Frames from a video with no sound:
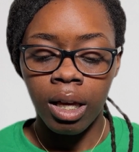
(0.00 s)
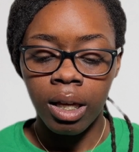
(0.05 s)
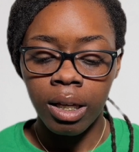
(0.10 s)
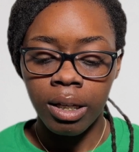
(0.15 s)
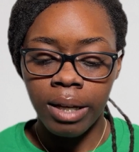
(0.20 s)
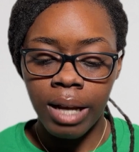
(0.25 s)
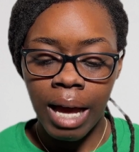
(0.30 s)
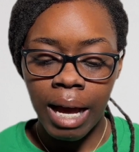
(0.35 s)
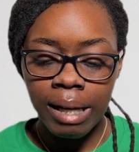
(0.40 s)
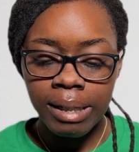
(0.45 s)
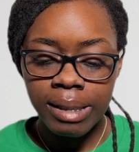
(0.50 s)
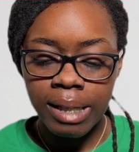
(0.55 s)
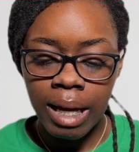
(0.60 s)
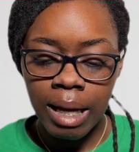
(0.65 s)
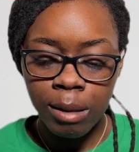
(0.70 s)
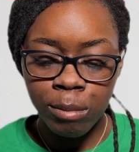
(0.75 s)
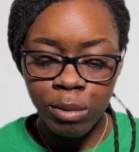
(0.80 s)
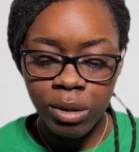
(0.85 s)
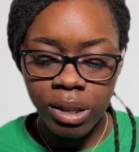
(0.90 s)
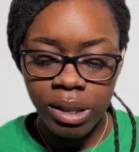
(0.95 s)
9
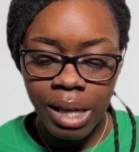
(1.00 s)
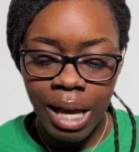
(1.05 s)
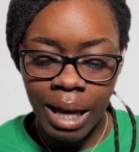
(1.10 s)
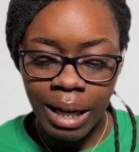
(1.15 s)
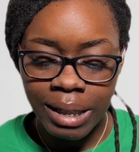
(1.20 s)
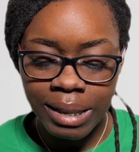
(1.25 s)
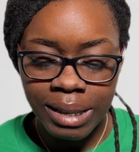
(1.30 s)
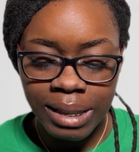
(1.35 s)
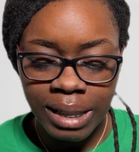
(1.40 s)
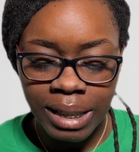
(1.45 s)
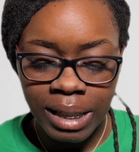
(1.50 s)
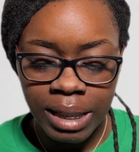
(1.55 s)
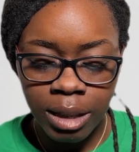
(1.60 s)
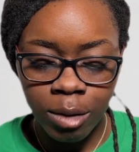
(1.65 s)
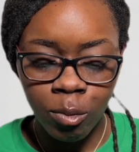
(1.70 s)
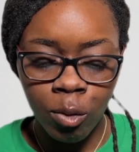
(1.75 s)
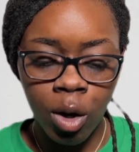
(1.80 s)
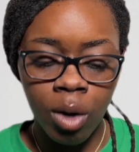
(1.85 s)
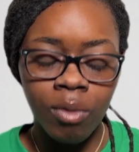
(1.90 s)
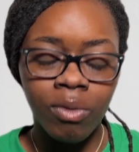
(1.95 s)
times out of 10,
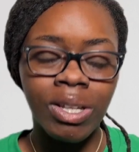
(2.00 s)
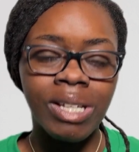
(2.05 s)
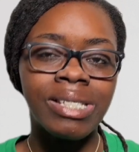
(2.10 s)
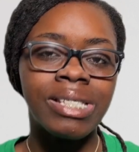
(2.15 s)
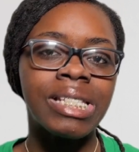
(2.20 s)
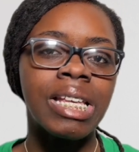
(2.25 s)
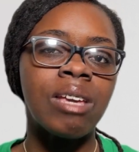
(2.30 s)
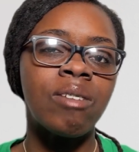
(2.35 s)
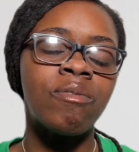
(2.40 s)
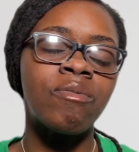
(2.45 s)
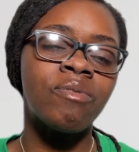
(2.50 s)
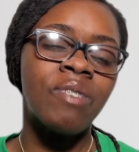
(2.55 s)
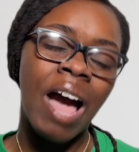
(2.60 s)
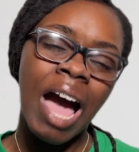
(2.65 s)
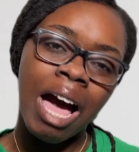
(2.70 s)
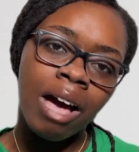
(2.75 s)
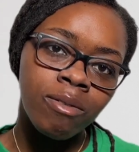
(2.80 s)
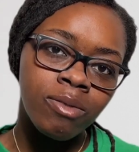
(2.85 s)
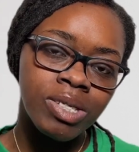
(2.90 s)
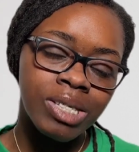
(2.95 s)
well, let's say
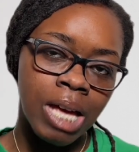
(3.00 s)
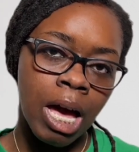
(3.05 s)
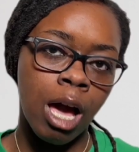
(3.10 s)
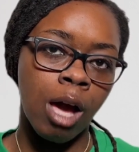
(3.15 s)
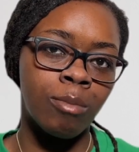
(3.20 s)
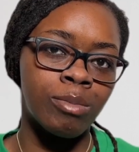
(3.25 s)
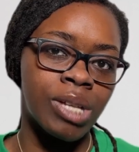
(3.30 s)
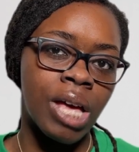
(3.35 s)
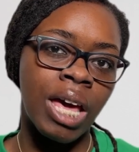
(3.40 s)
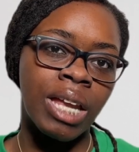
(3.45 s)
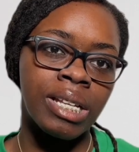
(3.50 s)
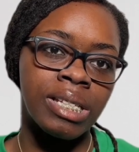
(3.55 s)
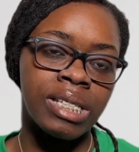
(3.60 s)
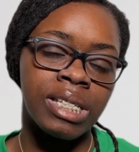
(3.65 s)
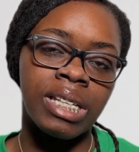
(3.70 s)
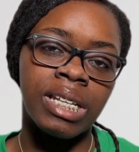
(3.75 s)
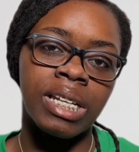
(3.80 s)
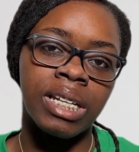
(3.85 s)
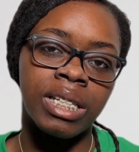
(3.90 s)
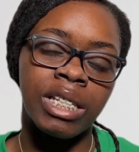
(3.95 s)
5 times out of
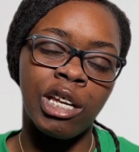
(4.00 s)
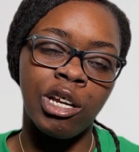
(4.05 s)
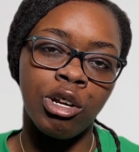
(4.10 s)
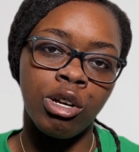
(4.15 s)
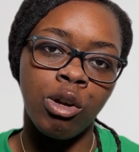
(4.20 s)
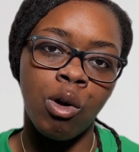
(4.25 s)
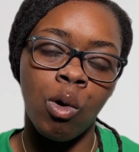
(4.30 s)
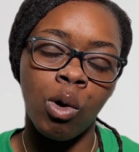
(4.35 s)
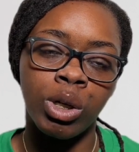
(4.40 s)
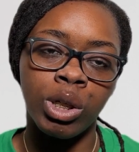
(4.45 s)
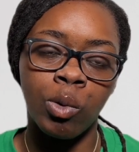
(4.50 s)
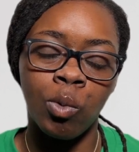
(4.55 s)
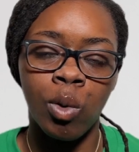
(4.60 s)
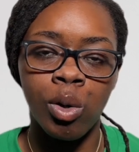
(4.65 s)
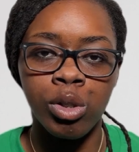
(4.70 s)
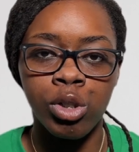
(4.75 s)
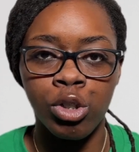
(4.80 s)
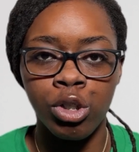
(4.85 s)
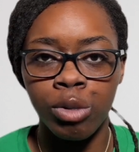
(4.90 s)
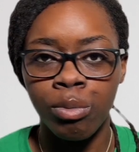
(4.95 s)
10, they're going to
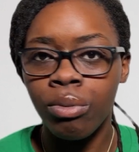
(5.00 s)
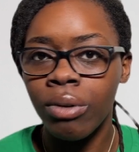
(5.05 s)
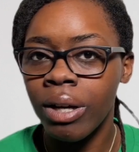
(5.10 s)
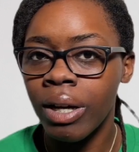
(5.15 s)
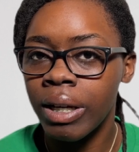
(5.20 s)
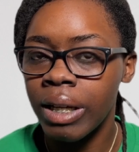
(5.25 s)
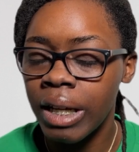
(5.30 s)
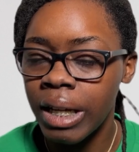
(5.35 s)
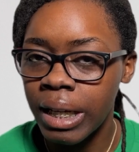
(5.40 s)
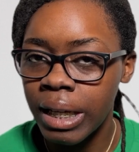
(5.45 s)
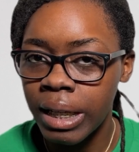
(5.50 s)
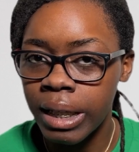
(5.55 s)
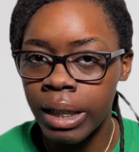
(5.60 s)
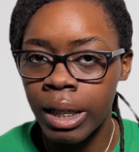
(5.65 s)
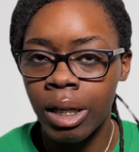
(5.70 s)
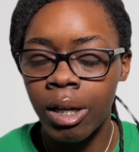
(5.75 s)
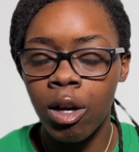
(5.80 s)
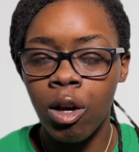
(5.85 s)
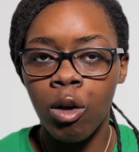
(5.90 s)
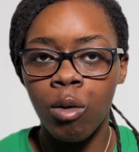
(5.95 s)
want you to bring it in,
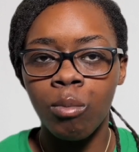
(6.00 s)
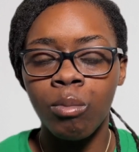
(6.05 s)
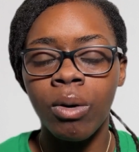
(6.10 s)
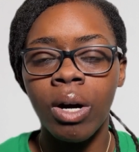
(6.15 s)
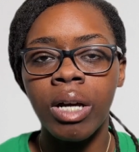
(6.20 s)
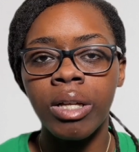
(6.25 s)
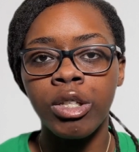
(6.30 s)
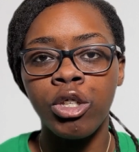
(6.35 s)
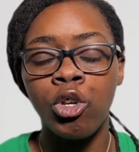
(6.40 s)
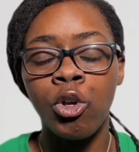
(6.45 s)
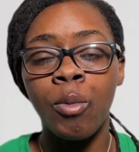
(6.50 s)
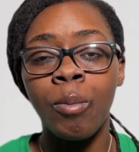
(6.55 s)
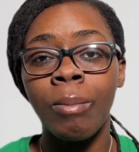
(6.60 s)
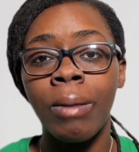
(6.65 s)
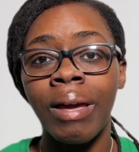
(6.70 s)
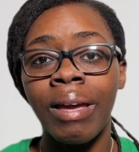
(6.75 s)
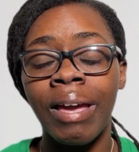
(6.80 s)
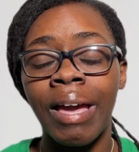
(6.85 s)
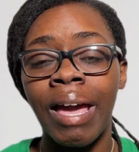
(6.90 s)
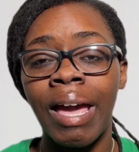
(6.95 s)
but you
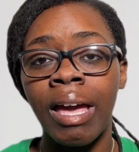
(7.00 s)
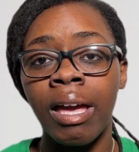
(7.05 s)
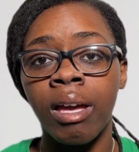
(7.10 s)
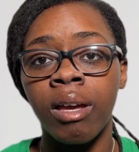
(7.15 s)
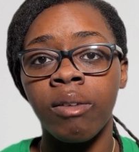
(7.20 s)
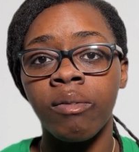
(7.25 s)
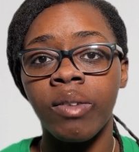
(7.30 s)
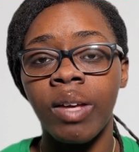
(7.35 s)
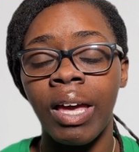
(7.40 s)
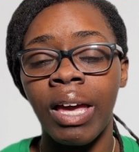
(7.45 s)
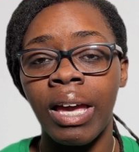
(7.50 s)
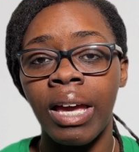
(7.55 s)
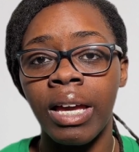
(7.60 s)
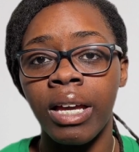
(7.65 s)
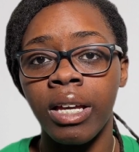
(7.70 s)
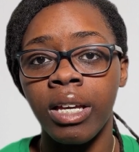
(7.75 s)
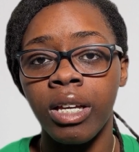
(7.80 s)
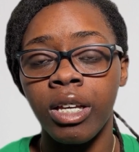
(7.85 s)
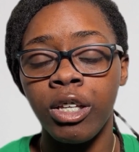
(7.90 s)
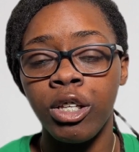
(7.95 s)
may have
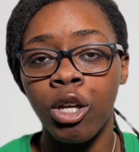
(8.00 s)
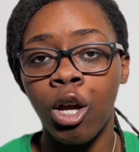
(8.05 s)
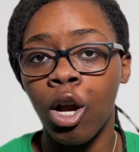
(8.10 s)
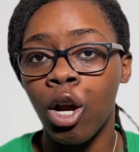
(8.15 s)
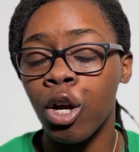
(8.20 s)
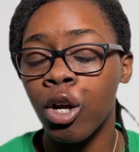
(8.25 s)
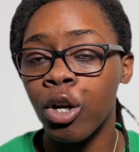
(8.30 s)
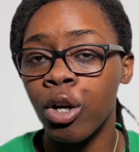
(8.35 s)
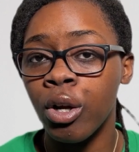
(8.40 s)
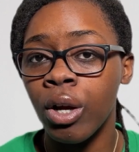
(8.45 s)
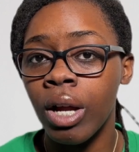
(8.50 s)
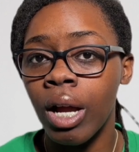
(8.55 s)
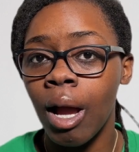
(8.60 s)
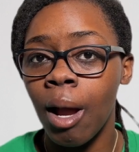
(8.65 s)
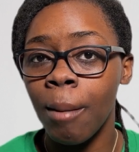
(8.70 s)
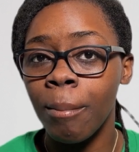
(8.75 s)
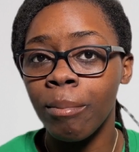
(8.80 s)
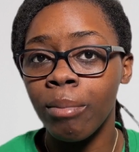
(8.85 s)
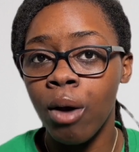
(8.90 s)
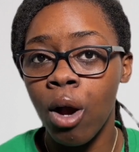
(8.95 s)
a younger
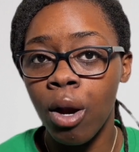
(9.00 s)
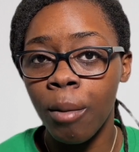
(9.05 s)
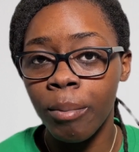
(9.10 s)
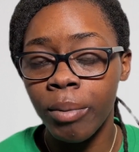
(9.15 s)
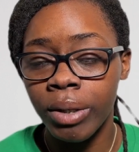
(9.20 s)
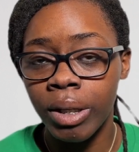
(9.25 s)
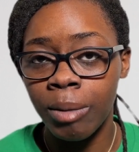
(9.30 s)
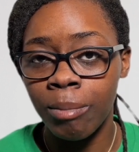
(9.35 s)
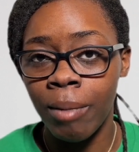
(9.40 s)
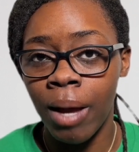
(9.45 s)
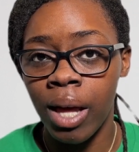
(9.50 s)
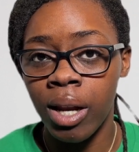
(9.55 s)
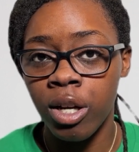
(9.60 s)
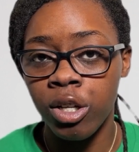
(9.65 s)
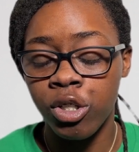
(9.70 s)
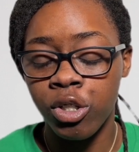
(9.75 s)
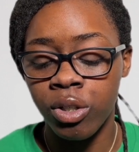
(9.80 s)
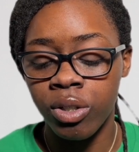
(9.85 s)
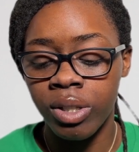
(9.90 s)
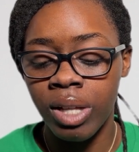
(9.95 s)
property
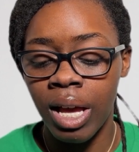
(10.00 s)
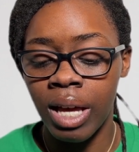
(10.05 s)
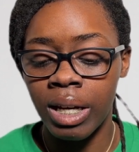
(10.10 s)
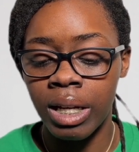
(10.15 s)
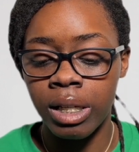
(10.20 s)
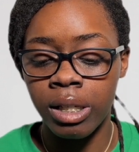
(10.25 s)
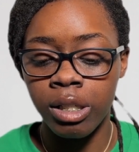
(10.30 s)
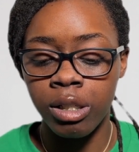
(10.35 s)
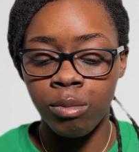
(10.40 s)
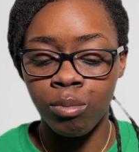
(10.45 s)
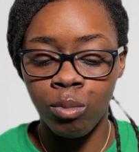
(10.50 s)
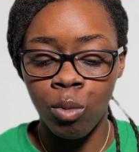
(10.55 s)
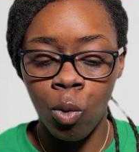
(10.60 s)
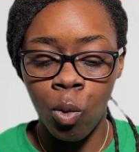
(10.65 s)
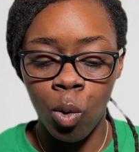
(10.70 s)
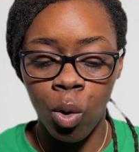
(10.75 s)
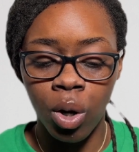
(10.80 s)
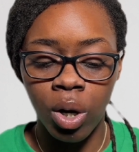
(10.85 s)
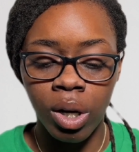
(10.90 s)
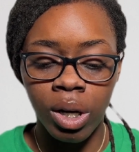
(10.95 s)
manager that is
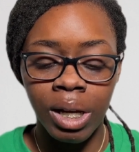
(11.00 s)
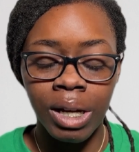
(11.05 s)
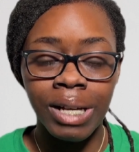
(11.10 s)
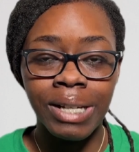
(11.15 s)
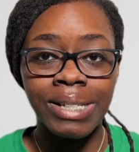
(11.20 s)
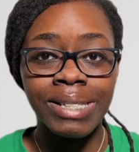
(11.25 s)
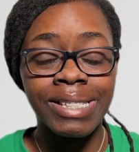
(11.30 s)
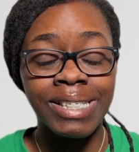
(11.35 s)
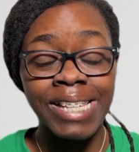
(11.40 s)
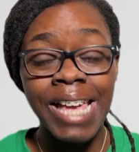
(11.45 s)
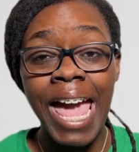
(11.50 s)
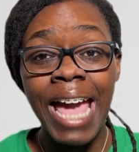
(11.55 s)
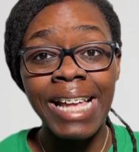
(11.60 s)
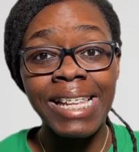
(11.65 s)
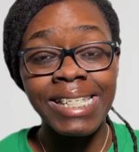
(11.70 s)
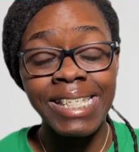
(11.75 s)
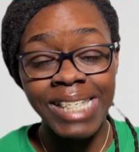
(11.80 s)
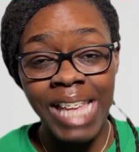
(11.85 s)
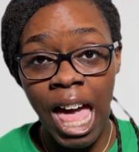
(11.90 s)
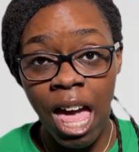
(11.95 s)
more tech
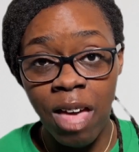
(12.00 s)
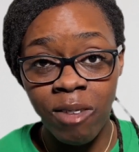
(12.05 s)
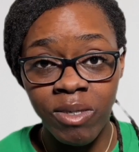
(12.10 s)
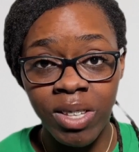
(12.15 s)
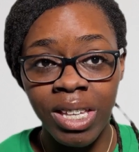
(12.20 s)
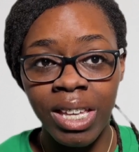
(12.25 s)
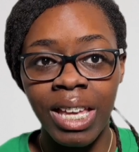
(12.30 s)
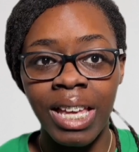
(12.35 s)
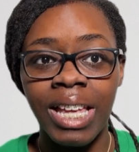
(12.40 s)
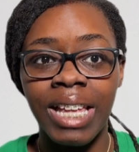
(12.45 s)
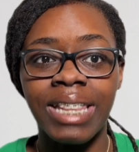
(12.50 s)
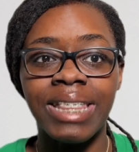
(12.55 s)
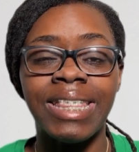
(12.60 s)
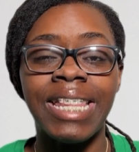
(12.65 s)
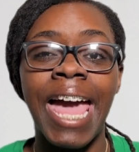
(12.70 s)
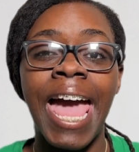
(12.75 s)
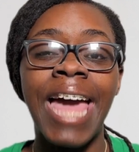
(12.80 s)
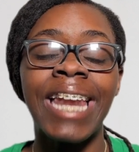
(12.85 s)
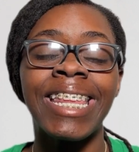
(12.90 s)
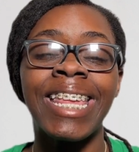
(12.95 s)
savvy
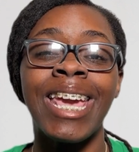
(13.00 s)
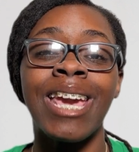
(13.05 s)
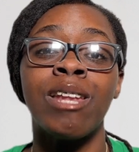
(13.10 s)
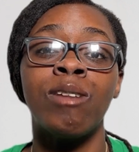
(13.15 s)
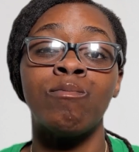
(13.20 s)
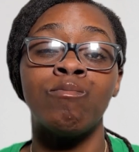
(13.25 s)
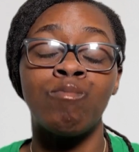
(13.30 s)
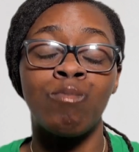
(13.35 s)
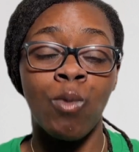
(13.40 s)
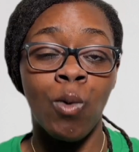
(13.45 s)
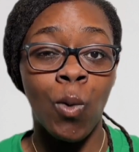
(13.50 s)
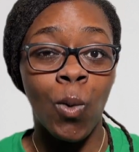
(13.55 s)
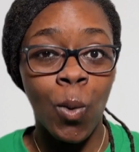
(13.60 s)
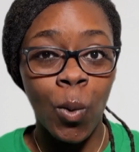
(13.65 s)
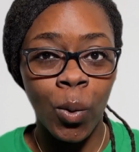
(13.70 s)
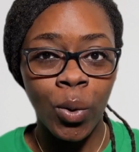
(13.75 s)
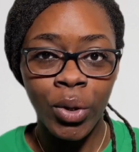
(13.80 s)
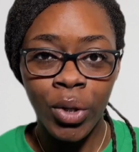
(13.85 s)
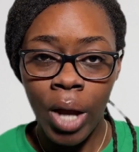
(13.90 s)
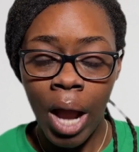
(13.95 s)
that can
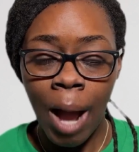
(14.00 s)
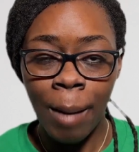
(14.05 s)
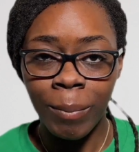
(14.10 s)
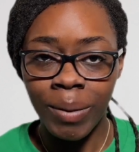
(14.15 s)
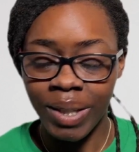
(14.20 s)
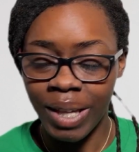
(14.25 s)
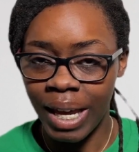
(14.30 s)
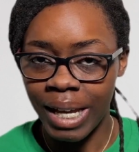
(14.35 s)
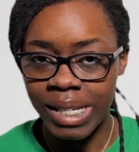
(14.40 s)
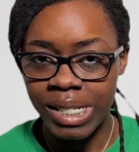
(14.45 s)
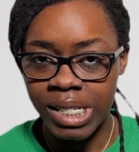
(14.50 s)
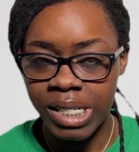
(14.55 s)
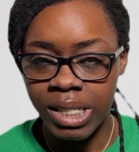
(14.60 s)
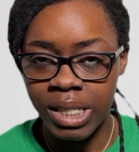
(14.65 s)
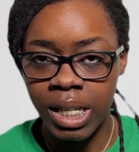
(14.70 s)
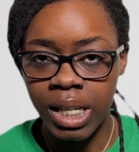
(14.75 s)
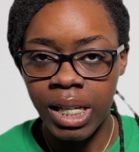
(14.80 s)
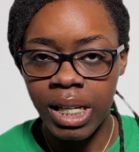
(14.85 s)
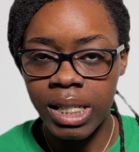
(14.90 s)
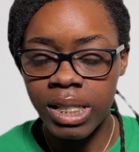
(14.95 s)
pull your application.
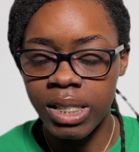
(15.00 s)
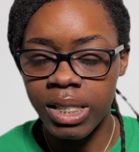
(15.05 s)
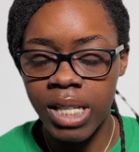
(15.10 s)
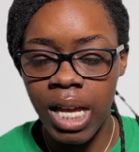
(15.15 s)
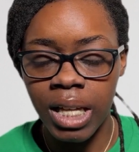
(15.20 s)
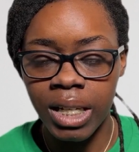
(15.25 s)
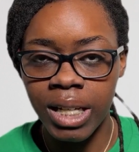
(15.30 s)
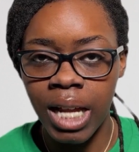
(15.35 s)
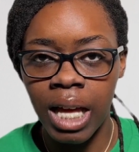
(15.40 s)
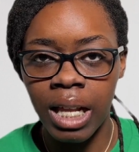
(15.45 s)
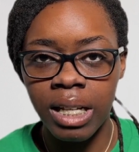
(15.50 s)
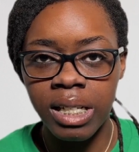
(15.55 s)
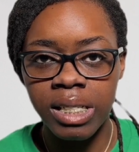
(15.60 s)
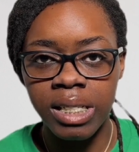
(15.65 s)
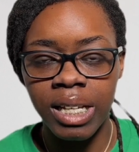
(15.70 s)
Technology